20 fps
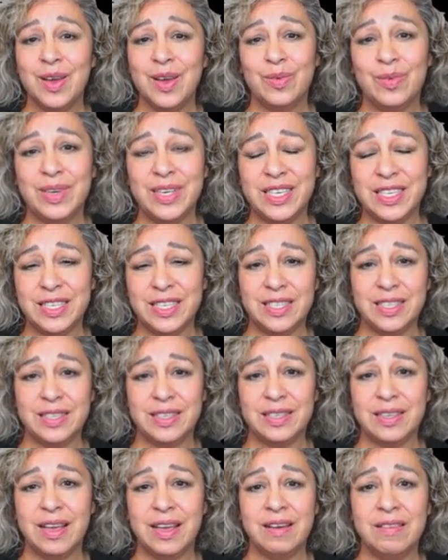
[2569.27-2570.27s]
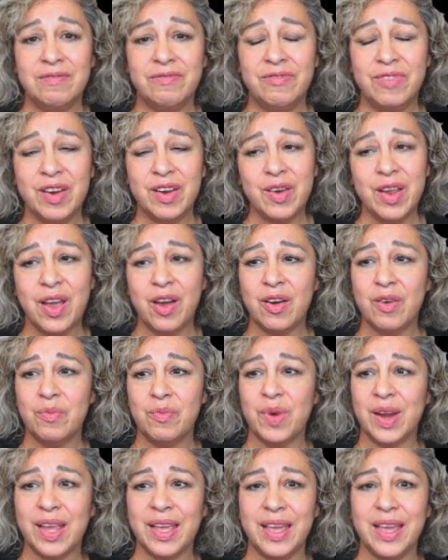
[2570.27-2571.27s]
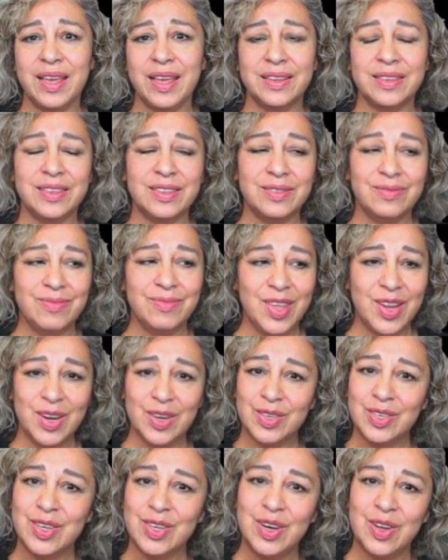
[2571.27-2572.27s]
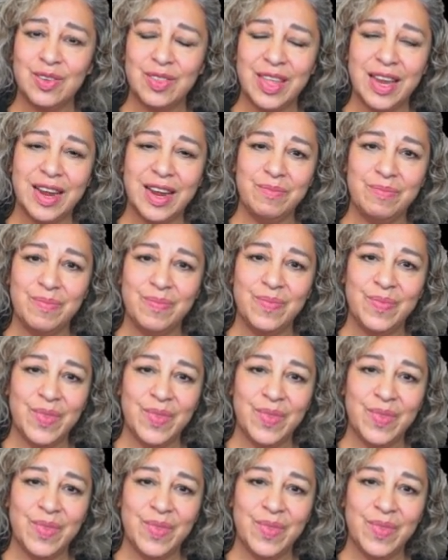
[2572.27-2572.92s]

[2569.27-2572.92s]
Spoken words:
which is very heartbreaking, you know, to know that I'm